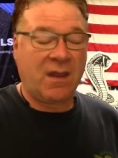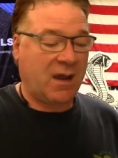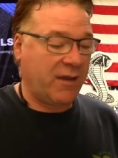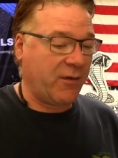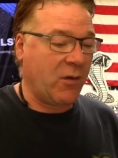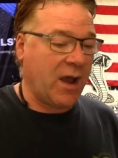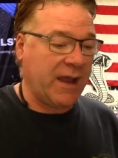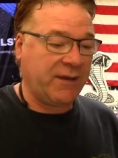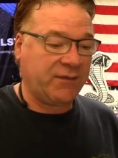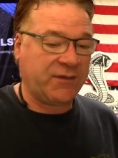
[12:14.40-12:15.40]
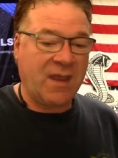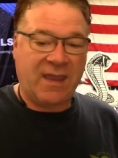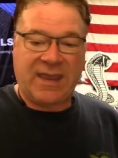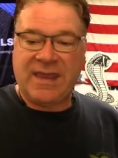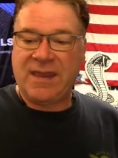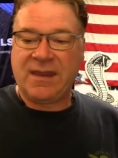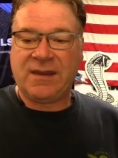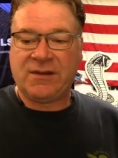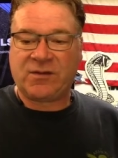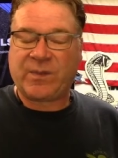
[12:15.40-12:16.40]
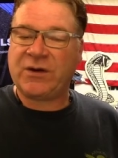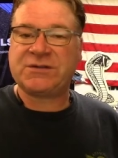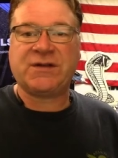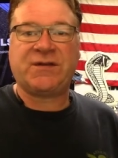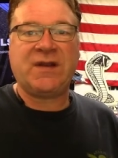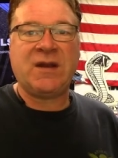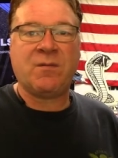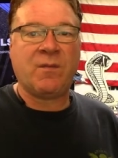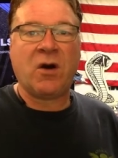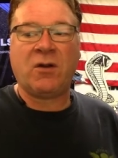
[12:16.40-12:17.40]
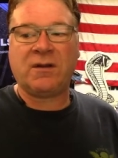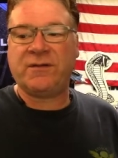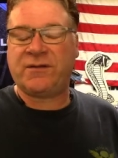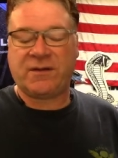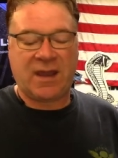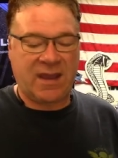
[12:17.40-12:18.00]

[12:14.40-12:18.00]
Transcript: Otherwise, he is purchasing molds uh,